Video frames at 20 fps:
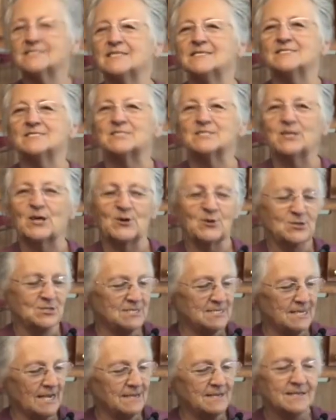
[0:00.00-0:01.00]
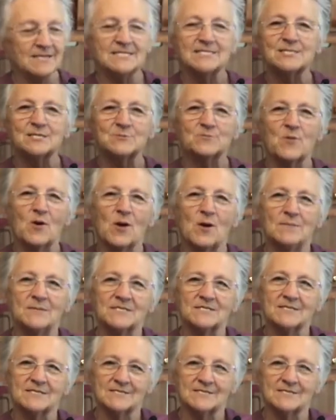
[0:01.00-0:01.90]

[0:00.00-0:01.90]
since Thursday. This is Promise.